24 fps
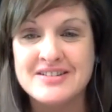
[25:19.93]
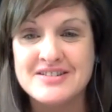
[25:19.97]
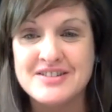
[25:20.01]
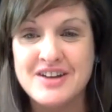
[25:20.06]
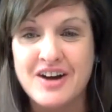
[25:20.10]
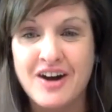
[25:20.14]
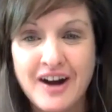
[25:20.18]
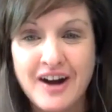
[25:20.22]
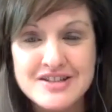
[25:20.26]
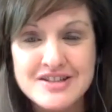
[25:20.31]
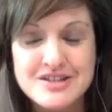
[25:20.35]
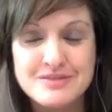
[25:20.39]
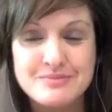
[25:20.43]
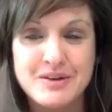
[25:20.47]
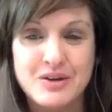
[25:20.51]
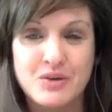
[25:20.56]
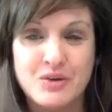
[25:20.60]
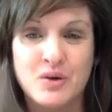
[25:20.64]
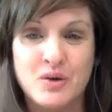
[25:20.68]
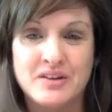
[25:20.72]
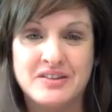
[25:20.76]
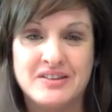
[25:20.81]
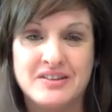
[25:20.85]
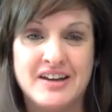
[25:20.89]
awesome at
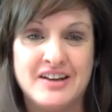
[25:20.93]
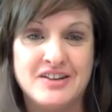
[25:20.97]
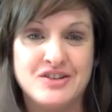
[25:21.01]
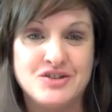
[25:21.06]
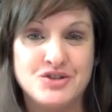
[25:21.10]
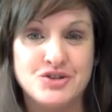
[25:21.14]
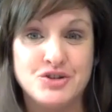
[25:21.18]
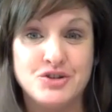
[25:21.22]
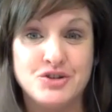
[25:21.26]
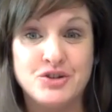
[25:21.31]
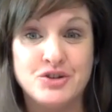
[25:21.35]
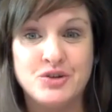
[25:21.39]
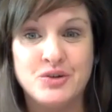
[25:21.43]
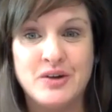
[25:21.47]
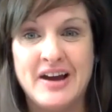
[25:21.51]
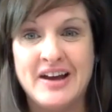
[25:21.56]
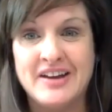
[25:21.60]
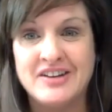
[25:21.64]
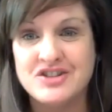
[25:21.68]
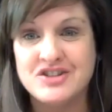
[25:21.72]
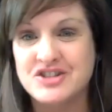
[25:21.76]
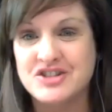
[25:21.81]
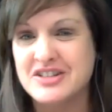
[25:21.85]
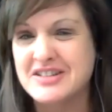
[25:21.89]
what they do and
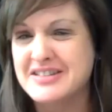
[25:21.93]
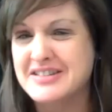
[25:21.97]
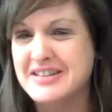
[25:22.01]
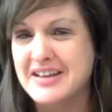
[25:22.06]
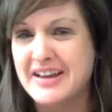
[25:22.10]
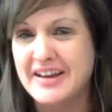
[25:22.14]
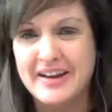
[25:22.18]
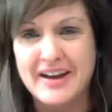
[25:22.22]
just say,